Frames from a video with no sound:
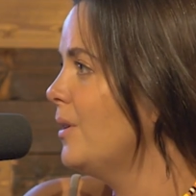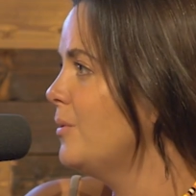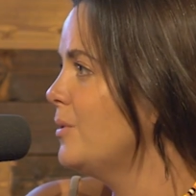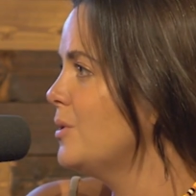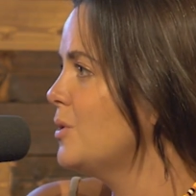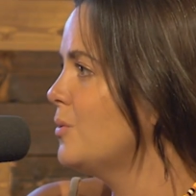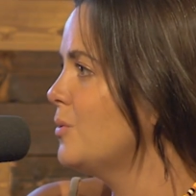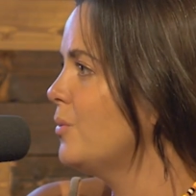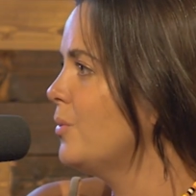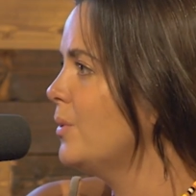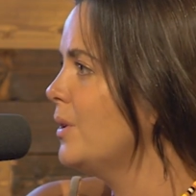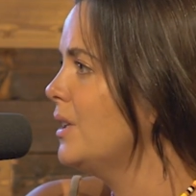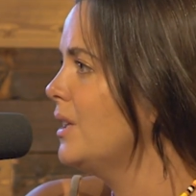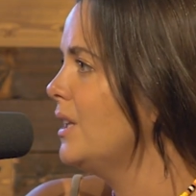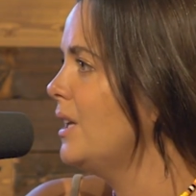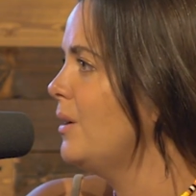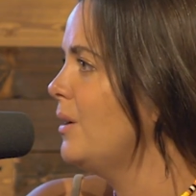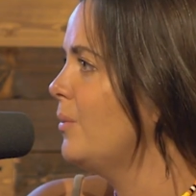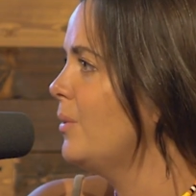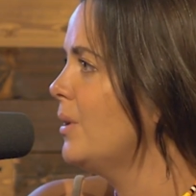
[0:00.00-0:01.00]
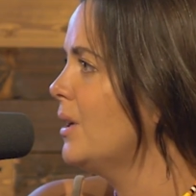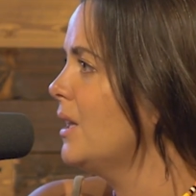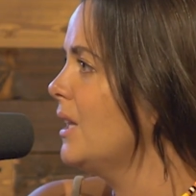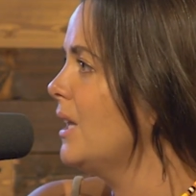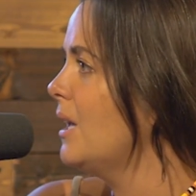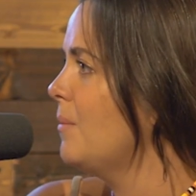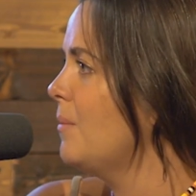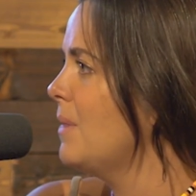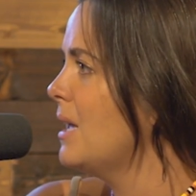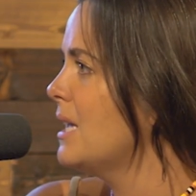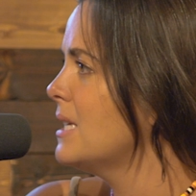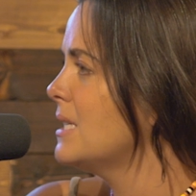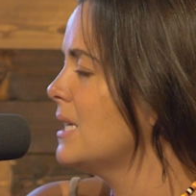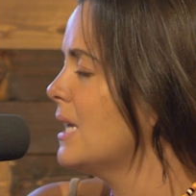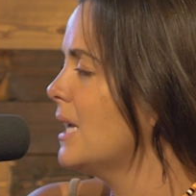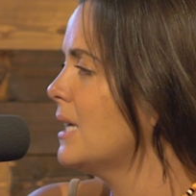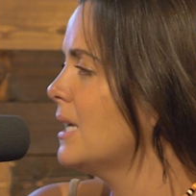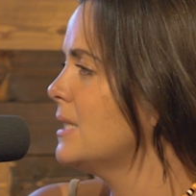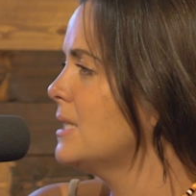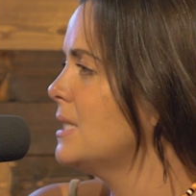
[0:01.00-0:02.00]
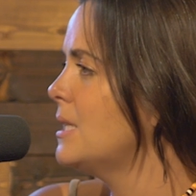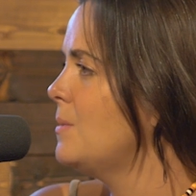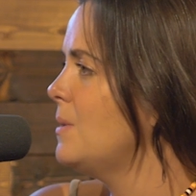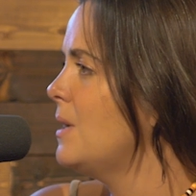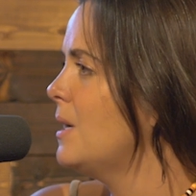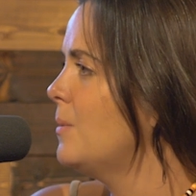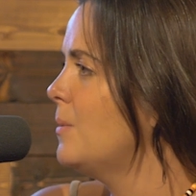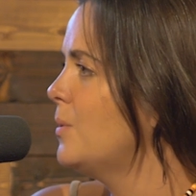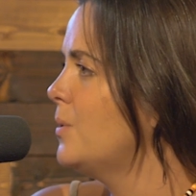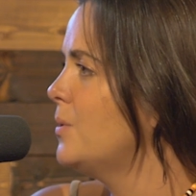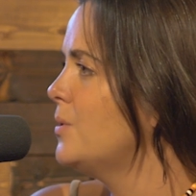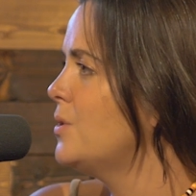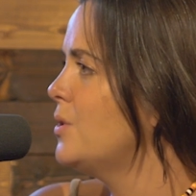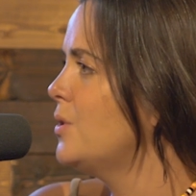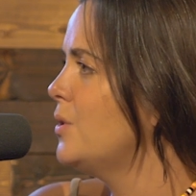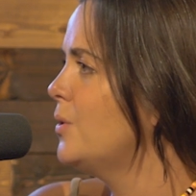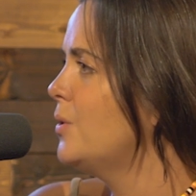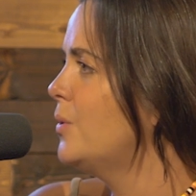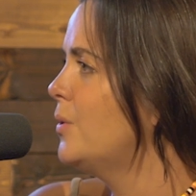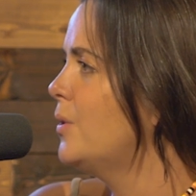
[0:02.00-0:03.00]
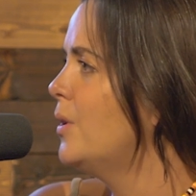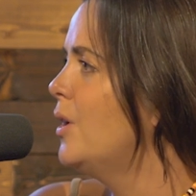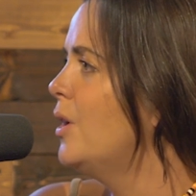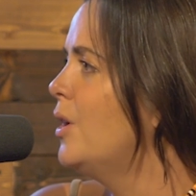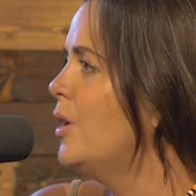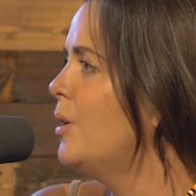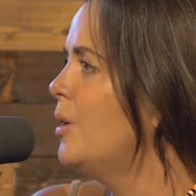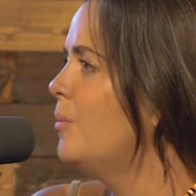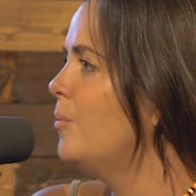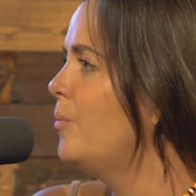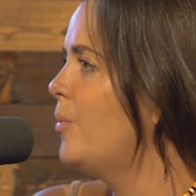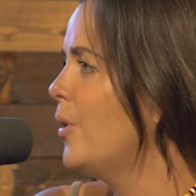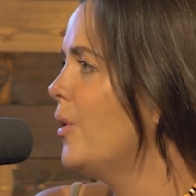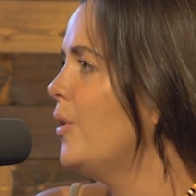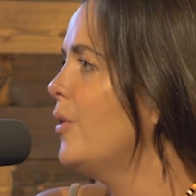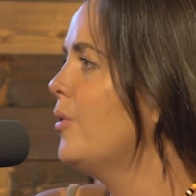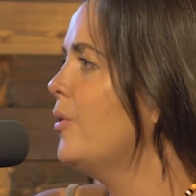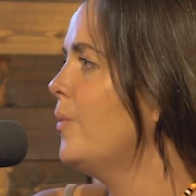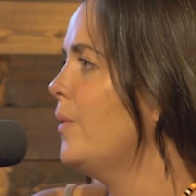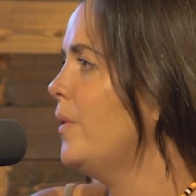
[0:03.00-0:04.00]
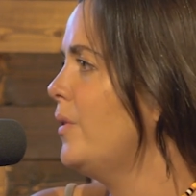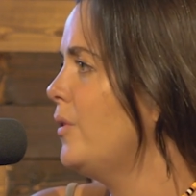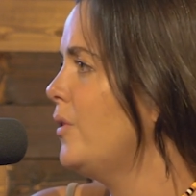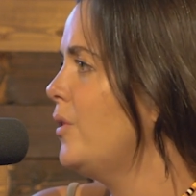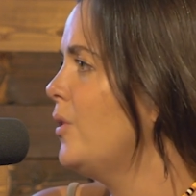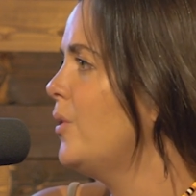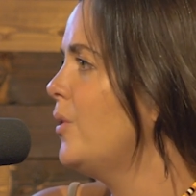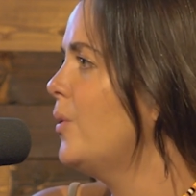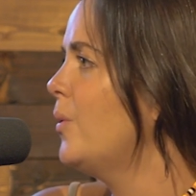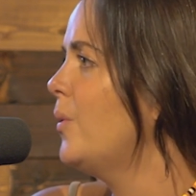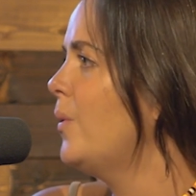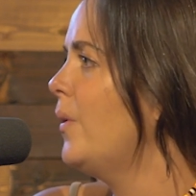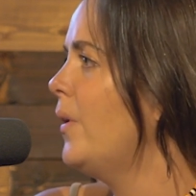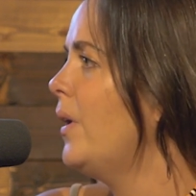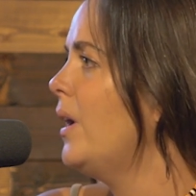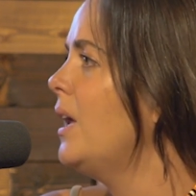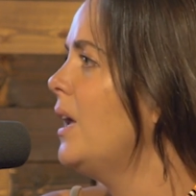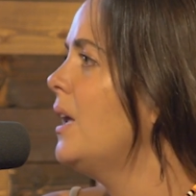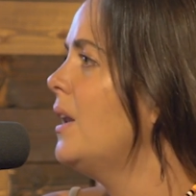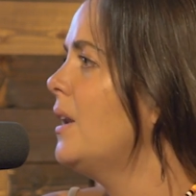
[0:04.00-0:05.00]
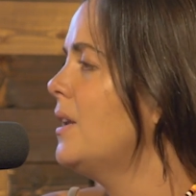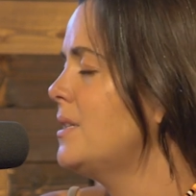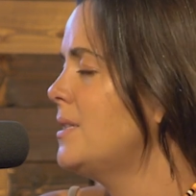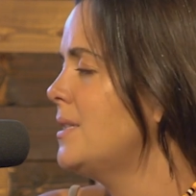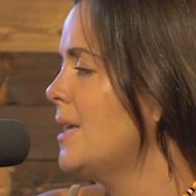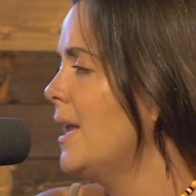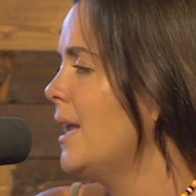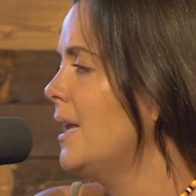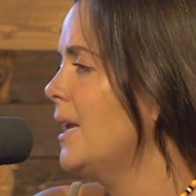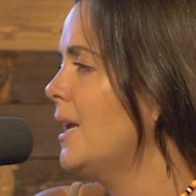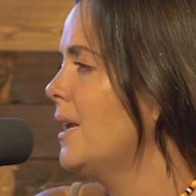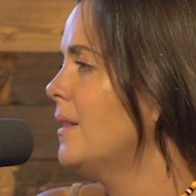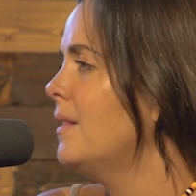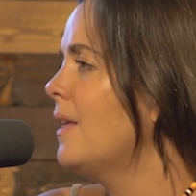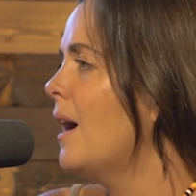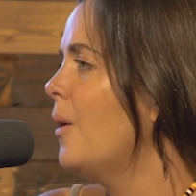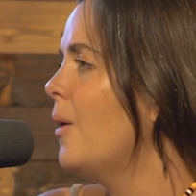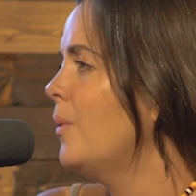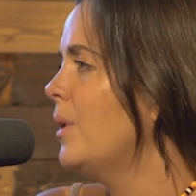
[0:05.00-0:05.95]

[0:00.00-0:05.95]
It was really, really amazing to be able to birth with you in a setting that